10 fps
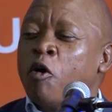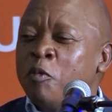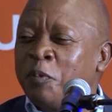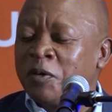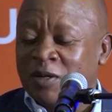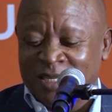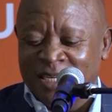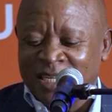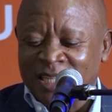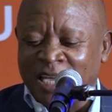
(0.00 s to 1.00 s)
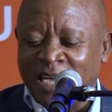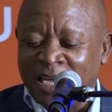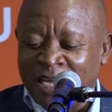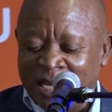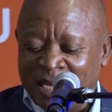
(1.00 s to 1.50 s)
hope
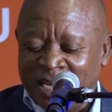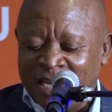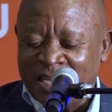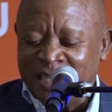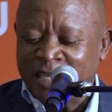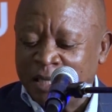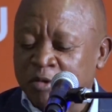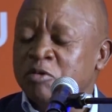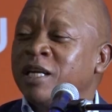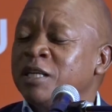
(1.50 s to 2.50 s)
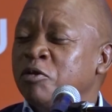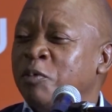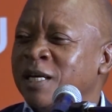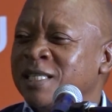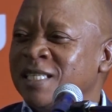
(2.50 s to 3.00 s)
the needy student will
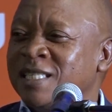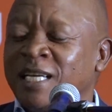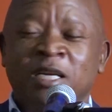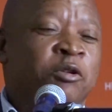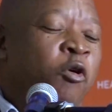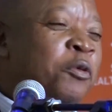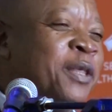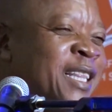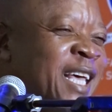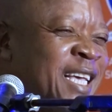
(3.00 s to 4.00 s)
be assisted, and we hope that the